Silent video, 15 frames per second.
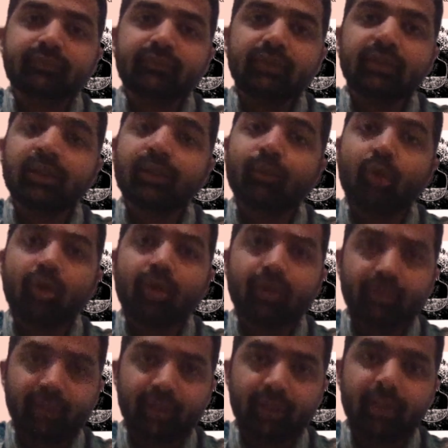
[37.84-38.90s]
In the
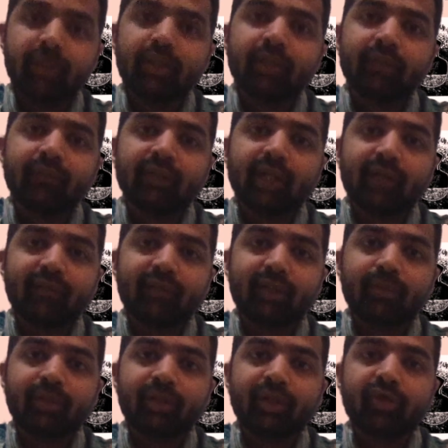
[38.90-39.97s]
modern day, with the
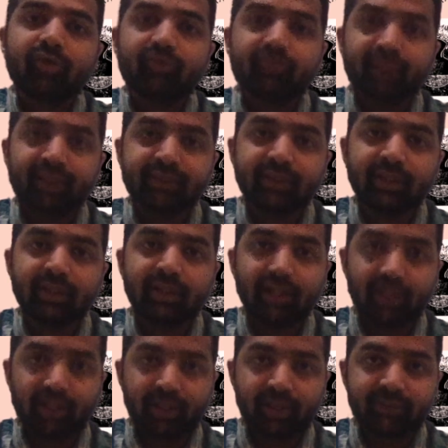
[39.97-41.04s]
availability of diesel and
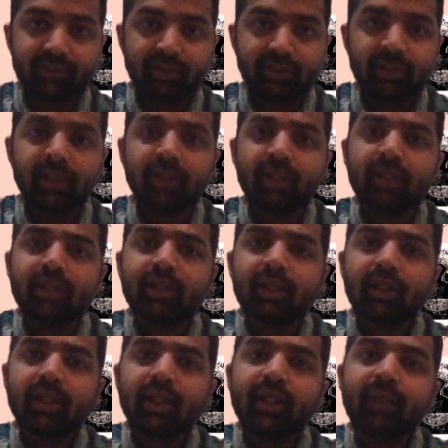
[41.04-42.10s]
electricity,
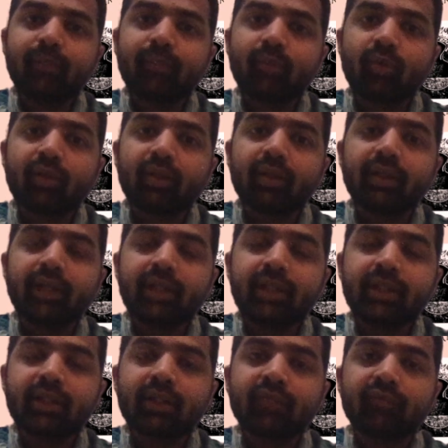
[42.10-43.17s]
creating more than
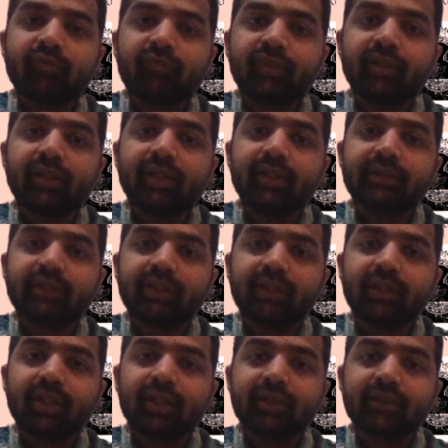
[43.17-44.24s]
850 degrees
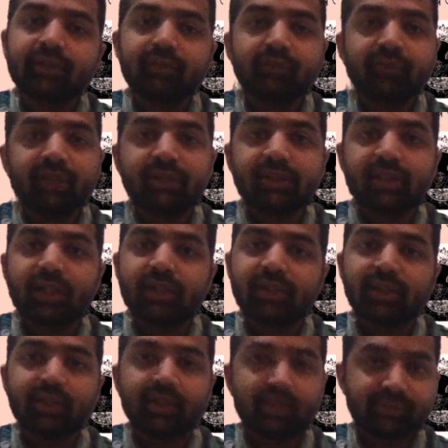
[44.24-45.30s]
centigrade is a very
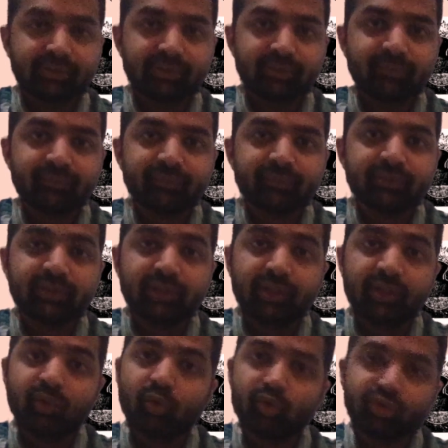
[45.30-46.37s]
challenging task.
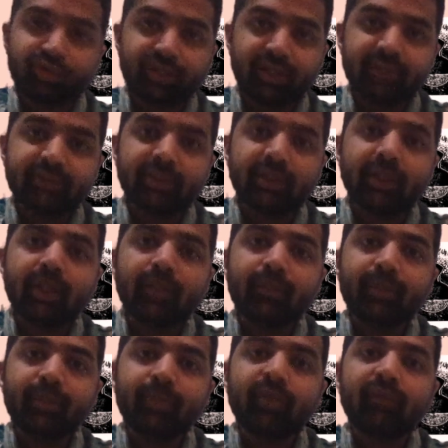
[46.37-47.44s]
In those days,
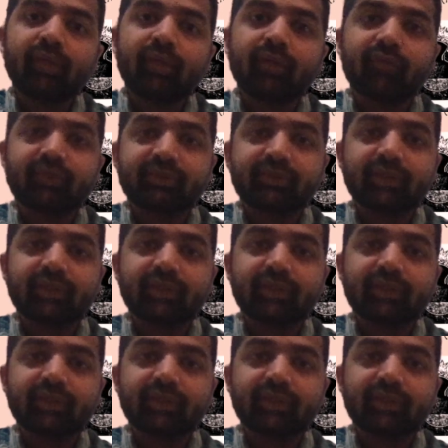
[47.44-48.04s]
people were first